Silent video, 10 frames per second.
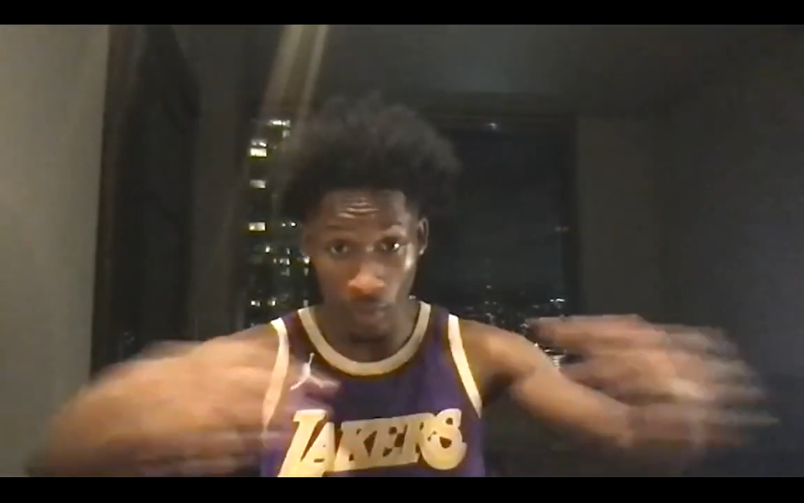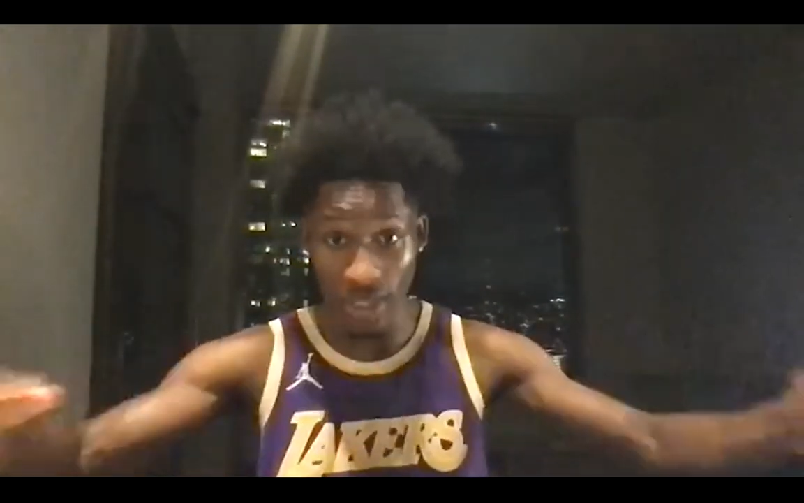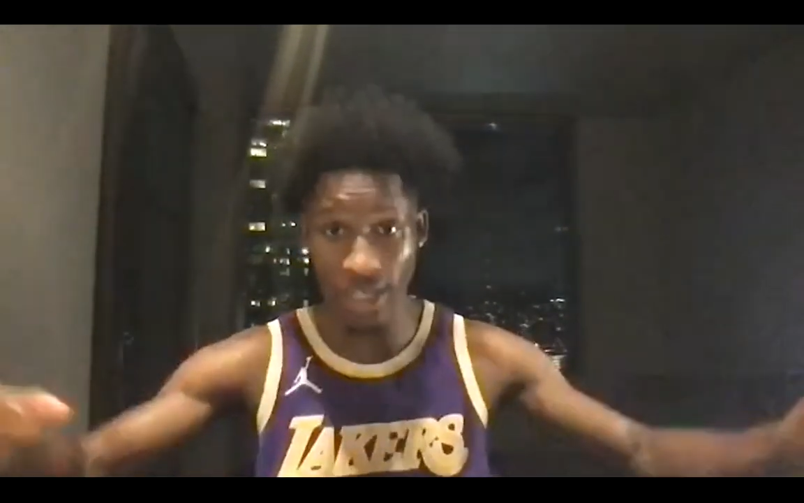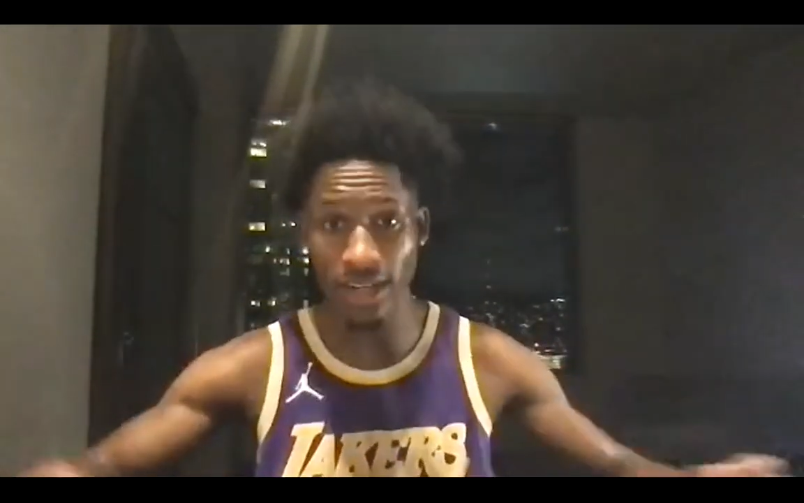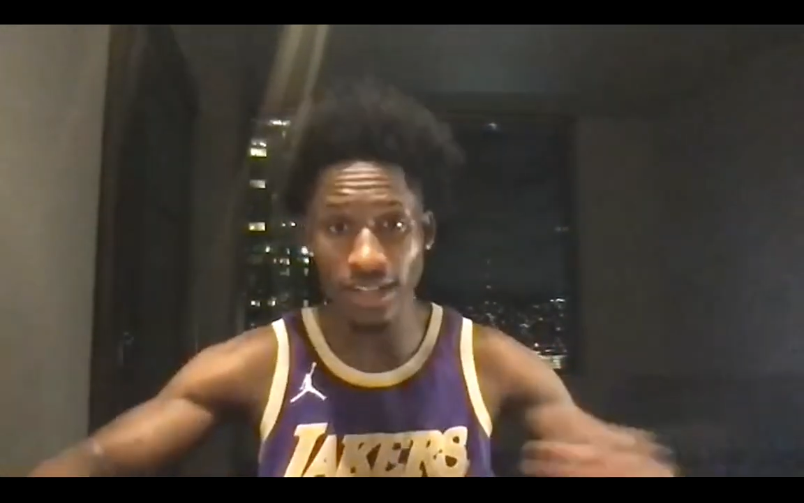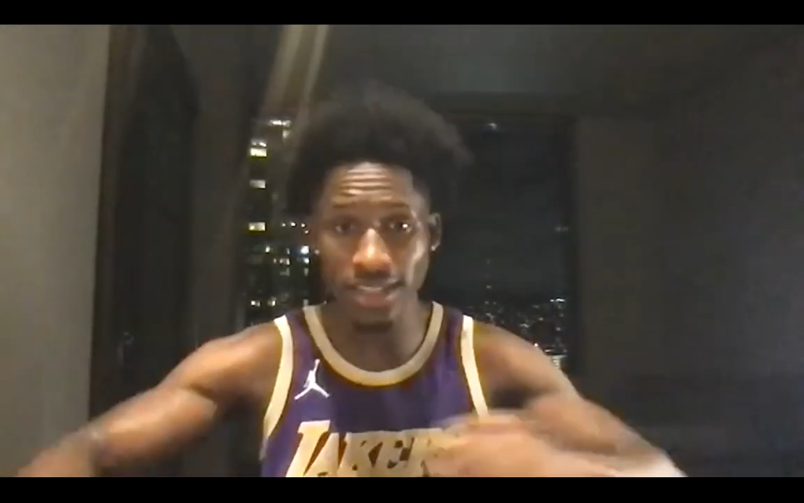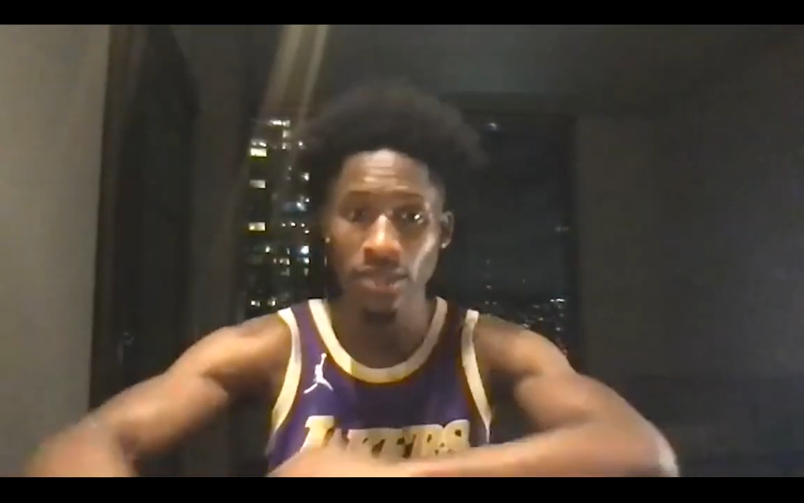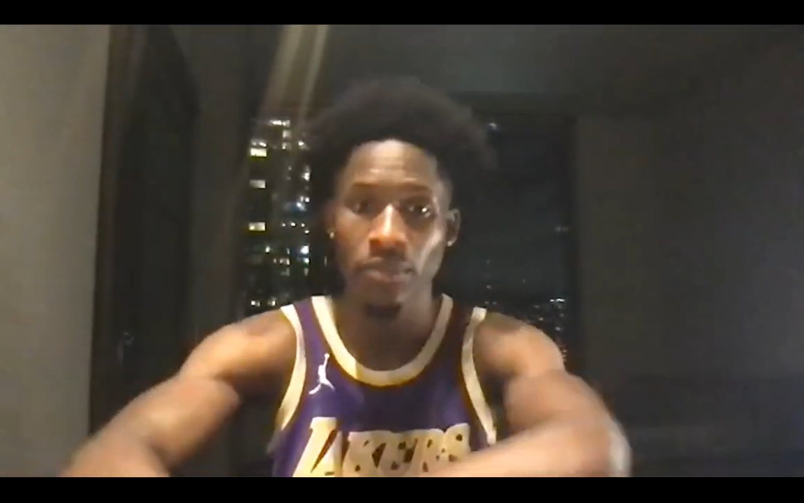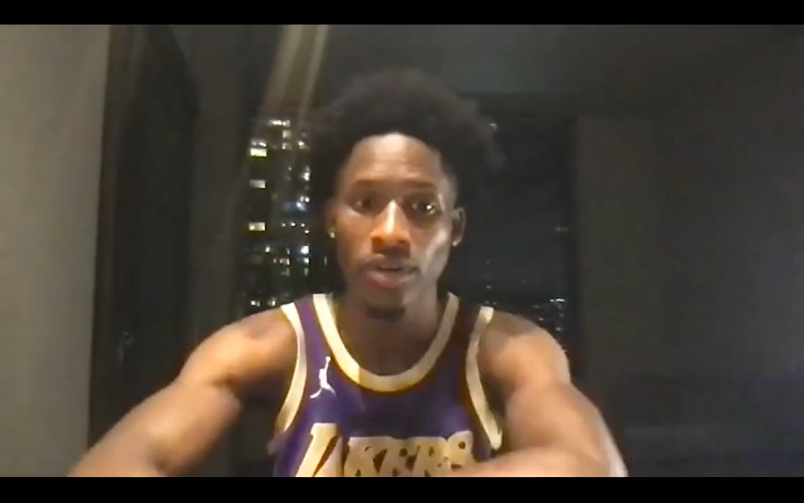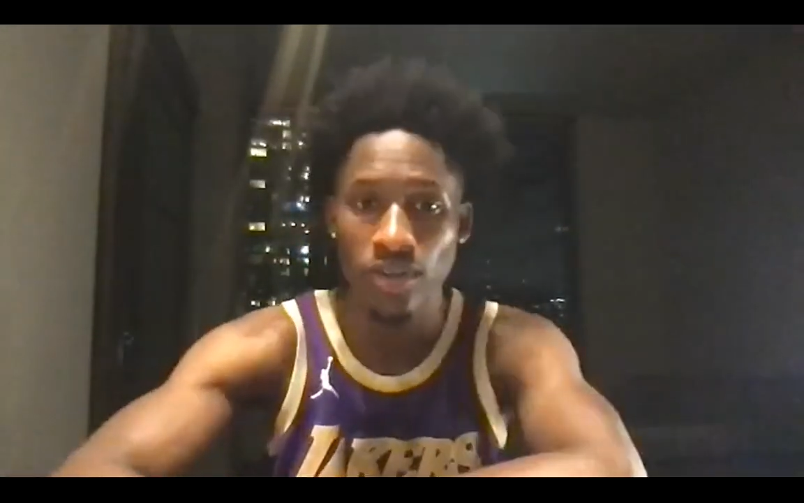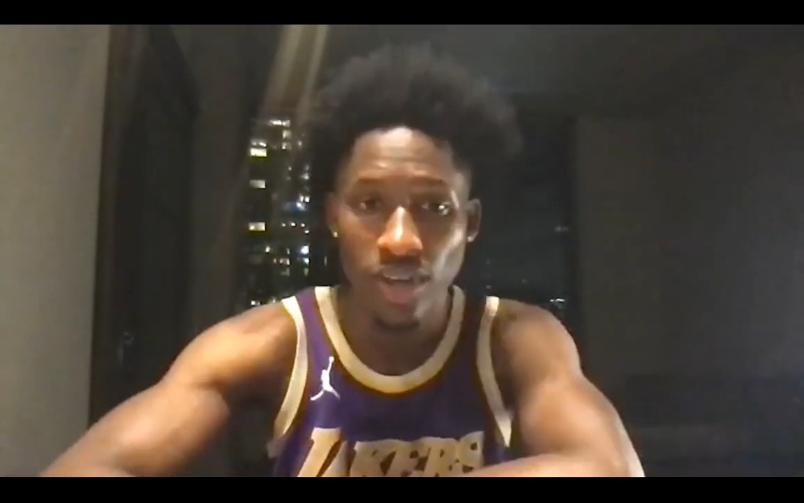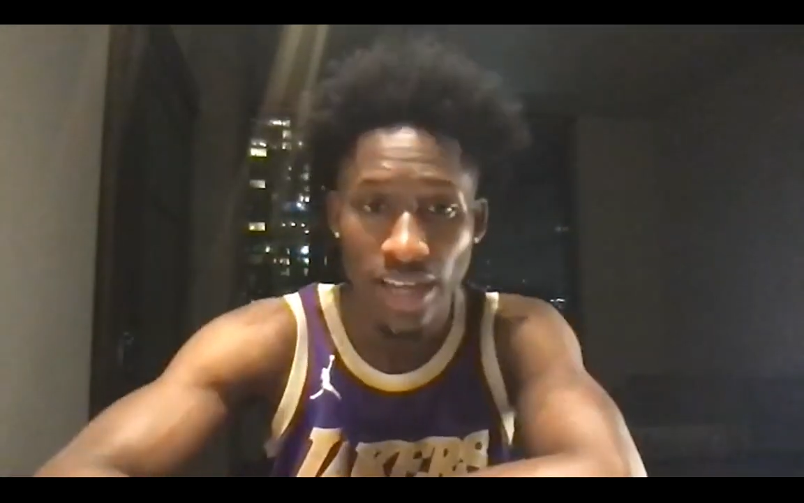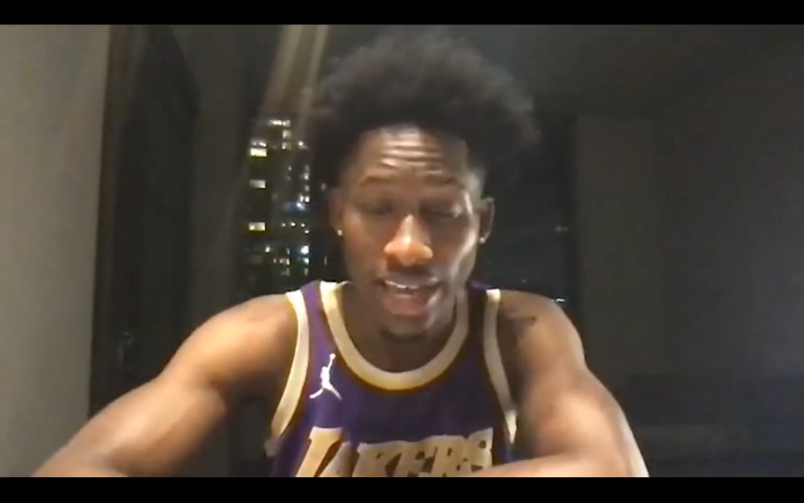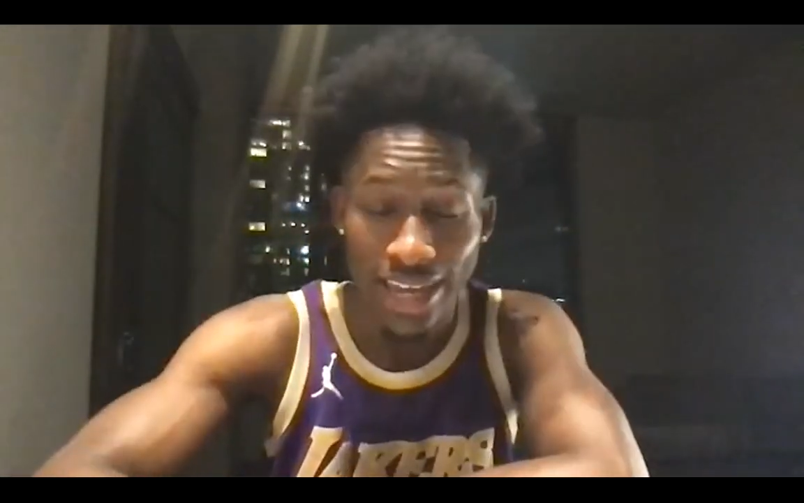we had to listen, bro.